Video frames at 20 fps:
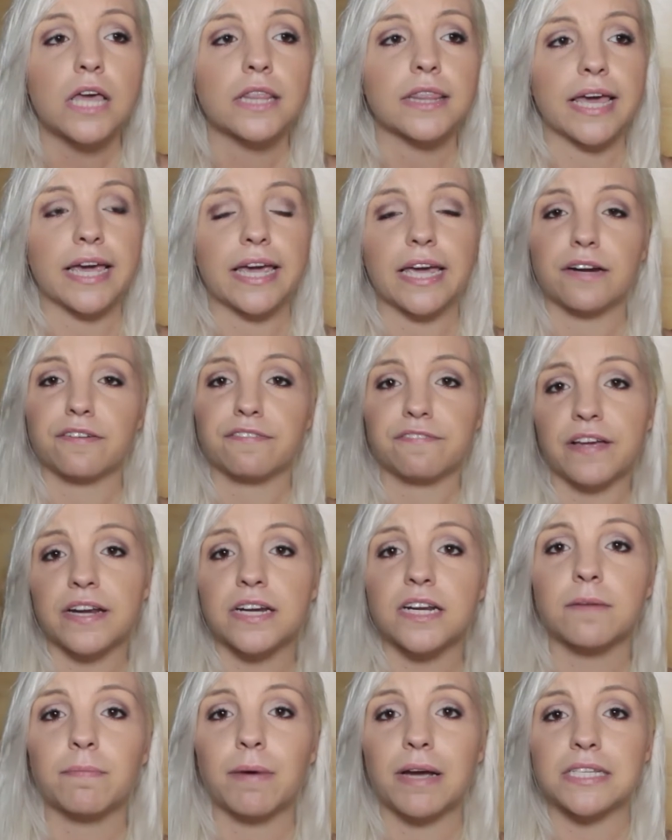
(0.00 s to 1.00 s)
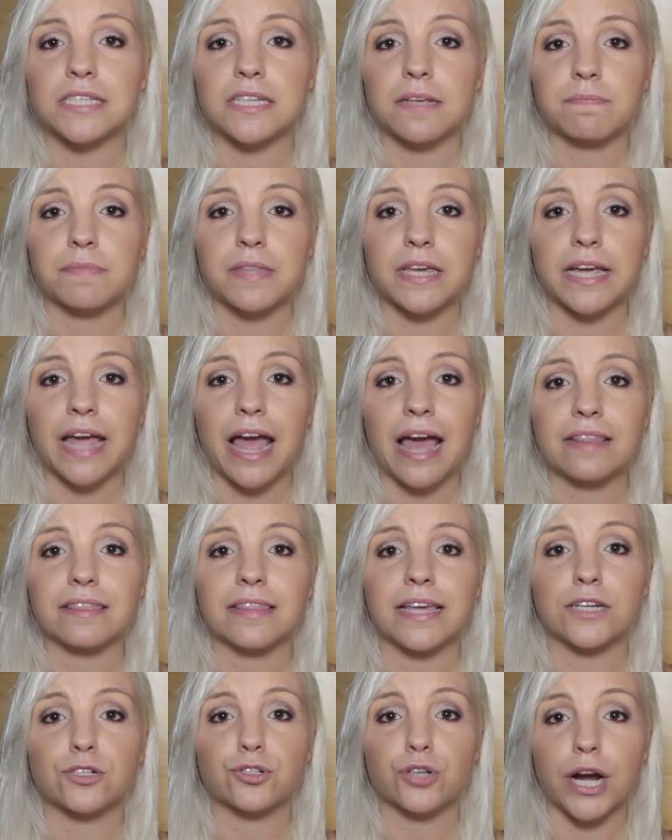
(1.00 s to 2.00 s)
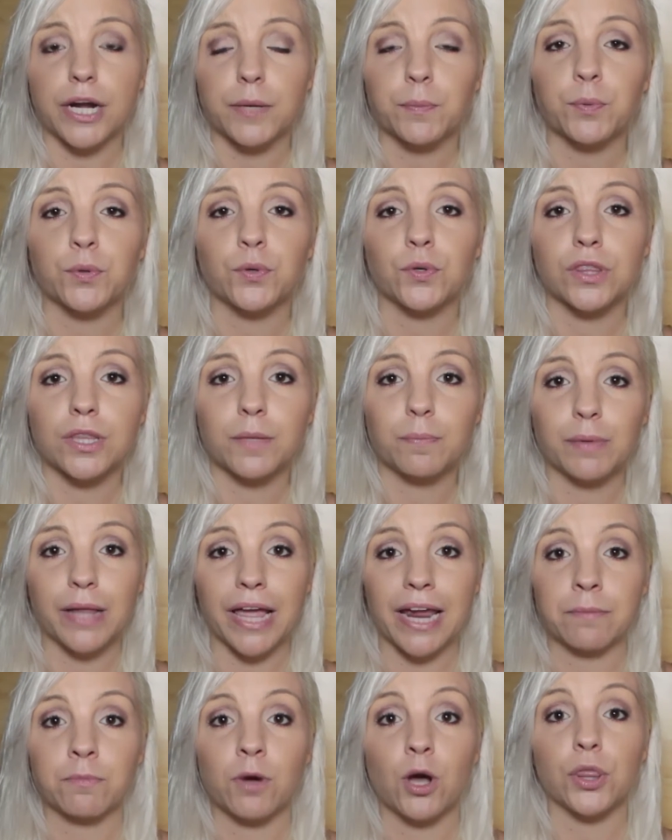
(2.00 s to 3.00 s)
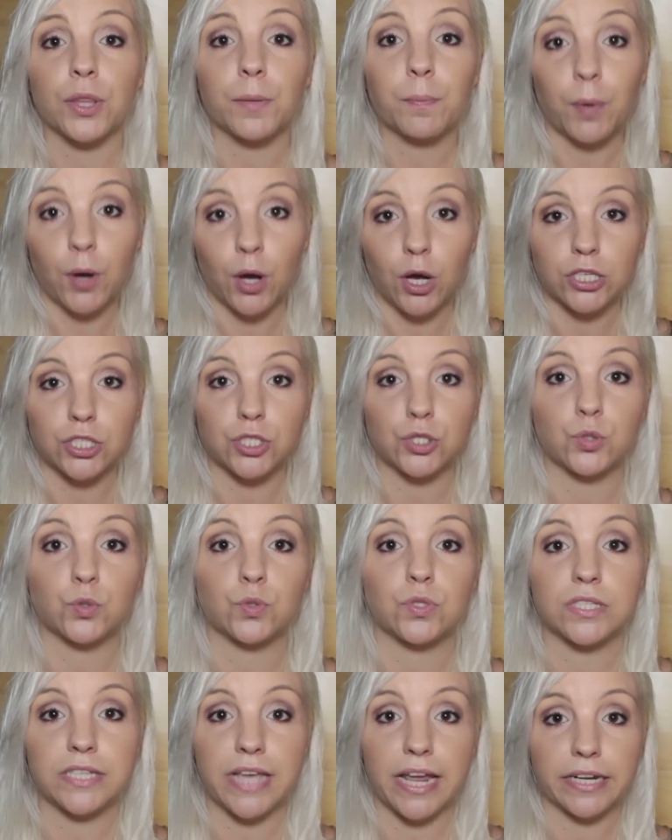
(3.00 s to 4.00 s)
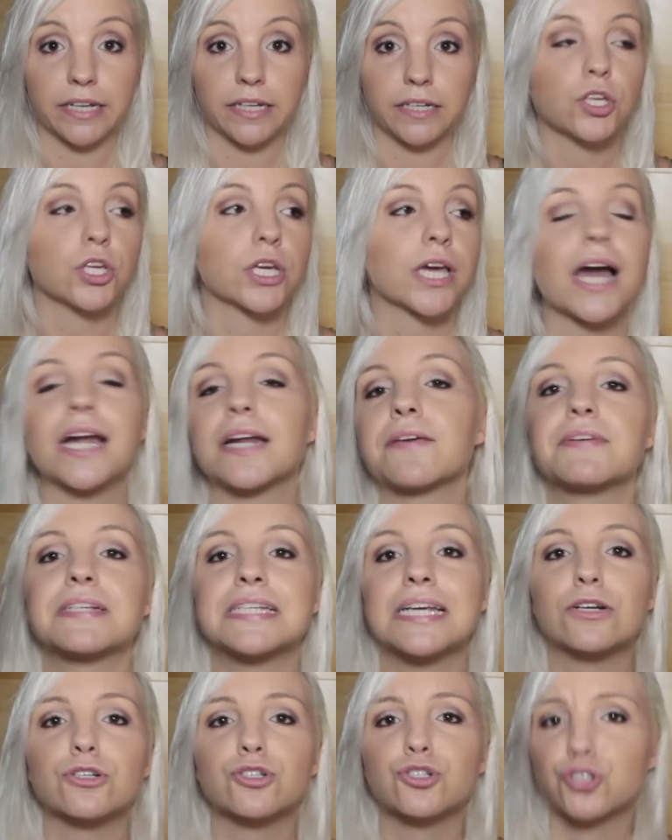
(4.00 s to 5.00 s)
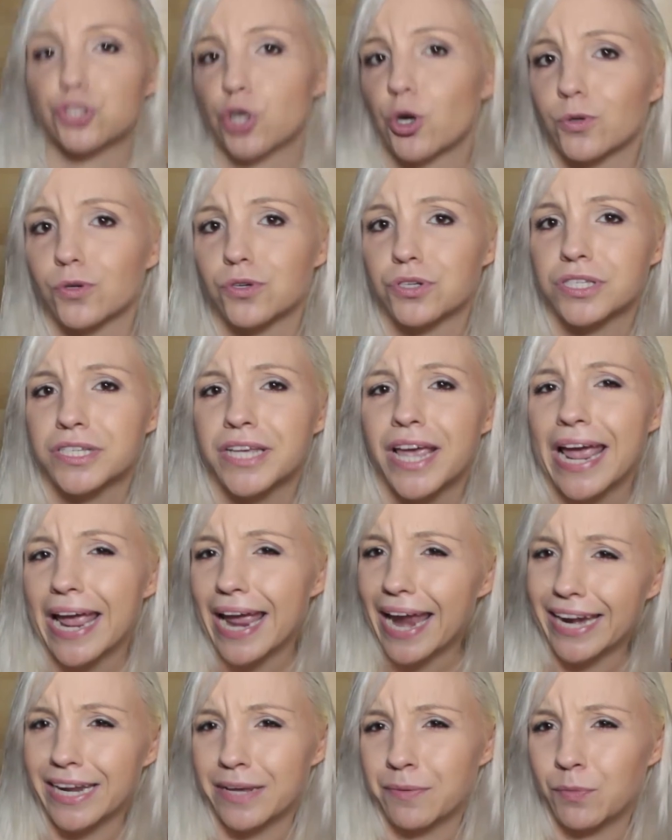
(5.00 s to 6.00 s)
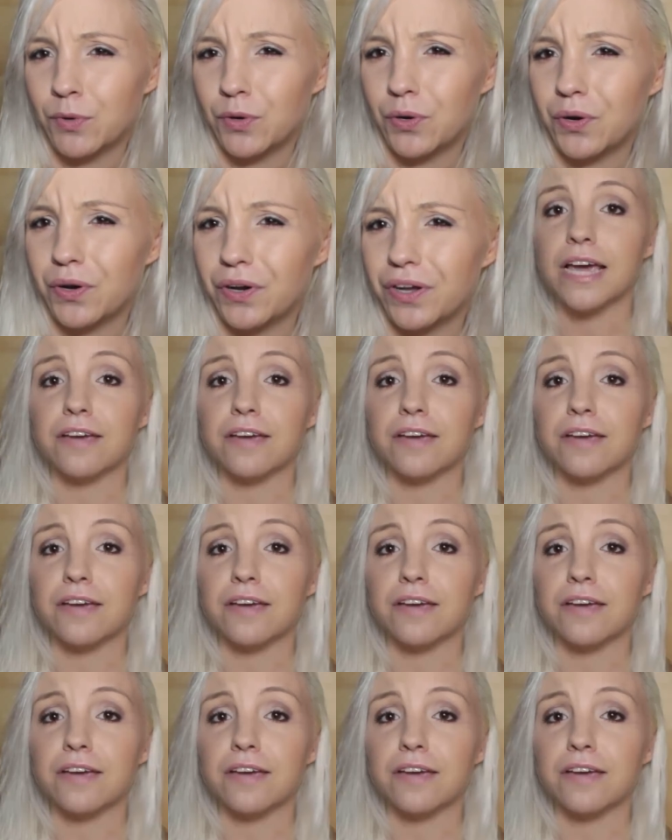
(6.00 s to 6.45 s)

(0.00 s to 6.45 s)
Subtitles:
They get offended by something and they try to put the blame on the person who said it. You can't even tell jokes anymore.